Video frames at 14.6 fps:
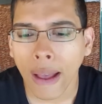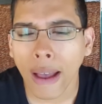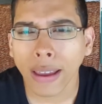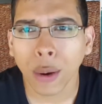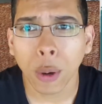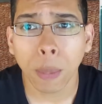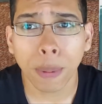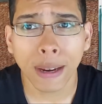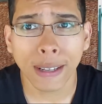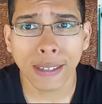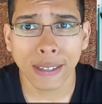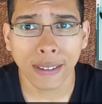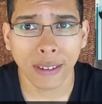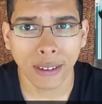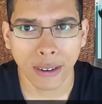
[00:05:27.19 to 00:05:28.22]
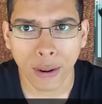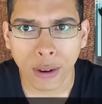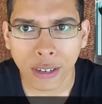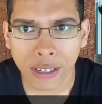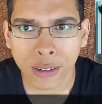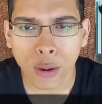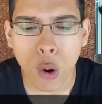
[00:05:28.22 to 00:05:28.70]
He repeats the, you know,
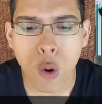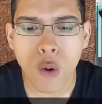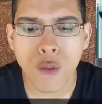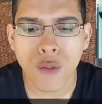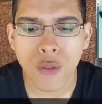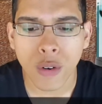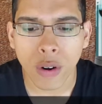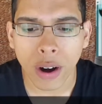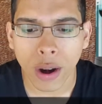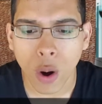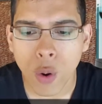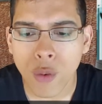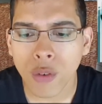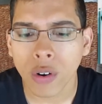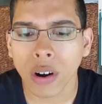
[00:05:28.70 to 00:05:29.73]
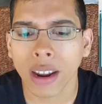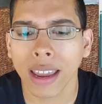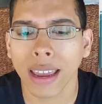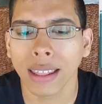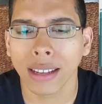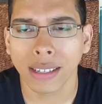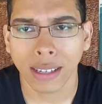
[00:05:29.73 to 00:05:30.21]
he says over and over
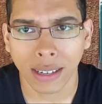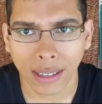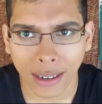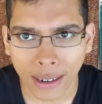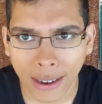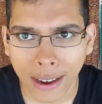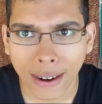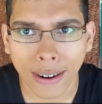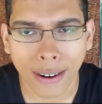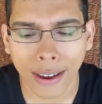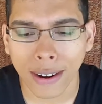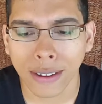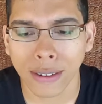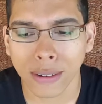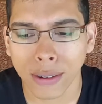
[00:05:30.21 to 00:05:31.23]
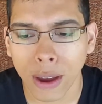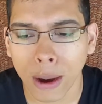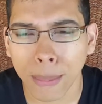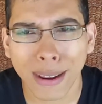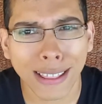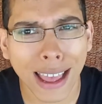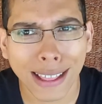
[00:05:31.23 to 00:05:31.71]
again. They say that again and again in the
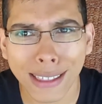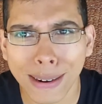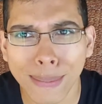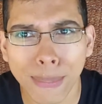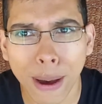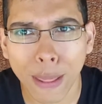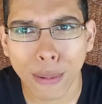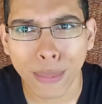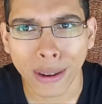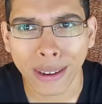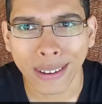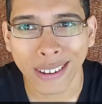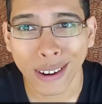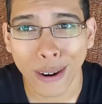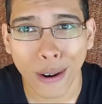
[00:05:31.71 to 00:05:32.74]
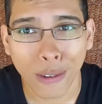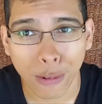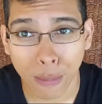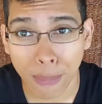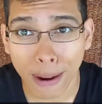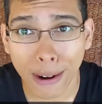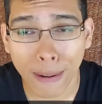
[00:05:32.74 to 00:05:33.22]
song, but that didn't bother me. You know, it's
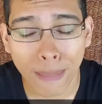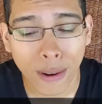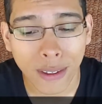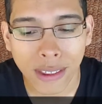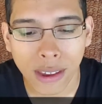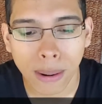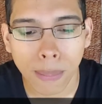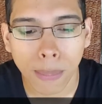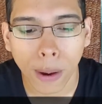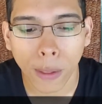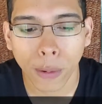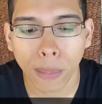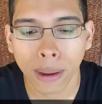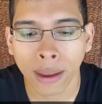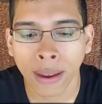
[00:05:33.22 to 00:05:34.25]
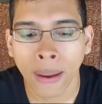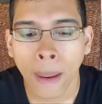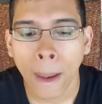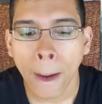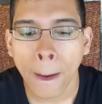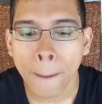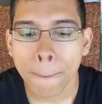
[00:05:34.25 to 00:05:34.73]
repetitive, but it didn't bother me.
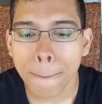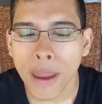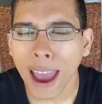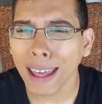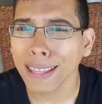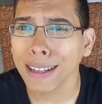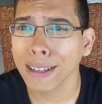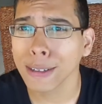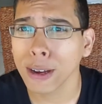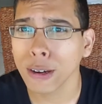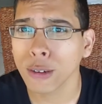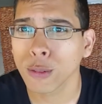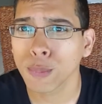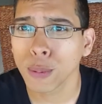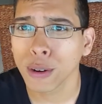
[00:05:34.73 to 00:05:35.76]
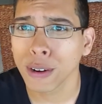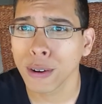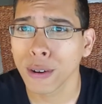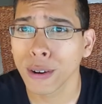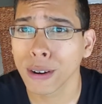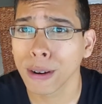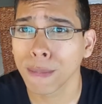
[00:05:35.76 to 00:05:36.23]
I think the song is pretty
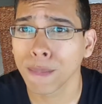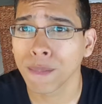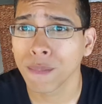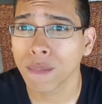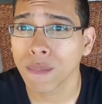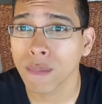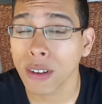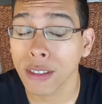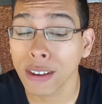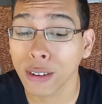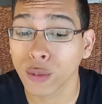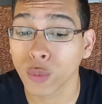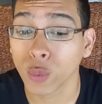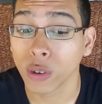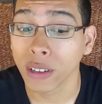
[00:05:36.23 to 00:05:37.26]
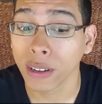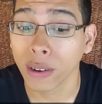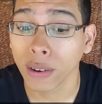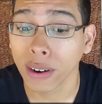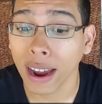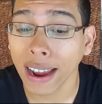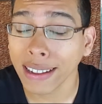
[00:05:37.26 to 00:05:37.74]
good. I think it's really
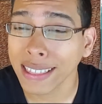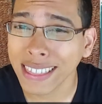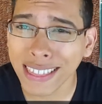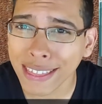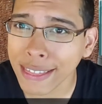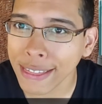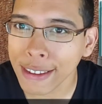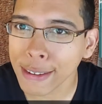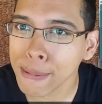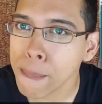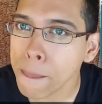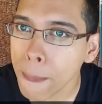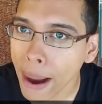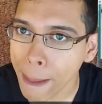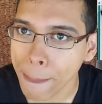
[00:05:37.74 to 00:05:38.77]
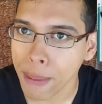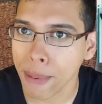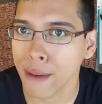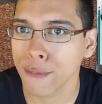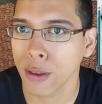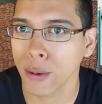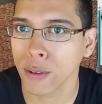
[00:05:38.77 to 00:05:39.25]
good. This might be
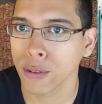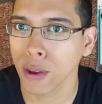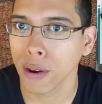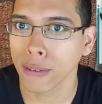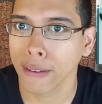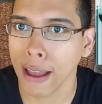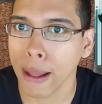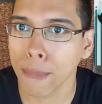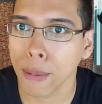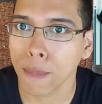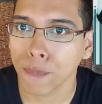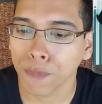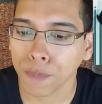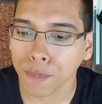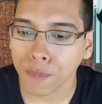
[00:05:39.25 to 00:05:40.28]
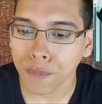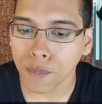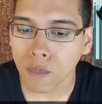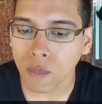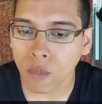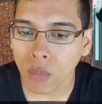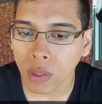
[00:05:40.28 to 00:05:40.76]
my favorite song on the album.
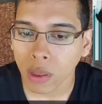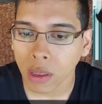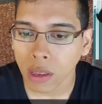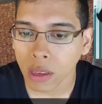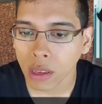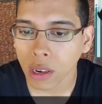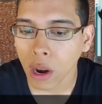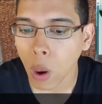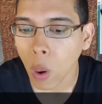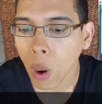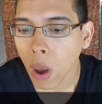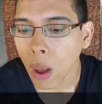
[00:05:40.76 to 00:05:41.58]
You know.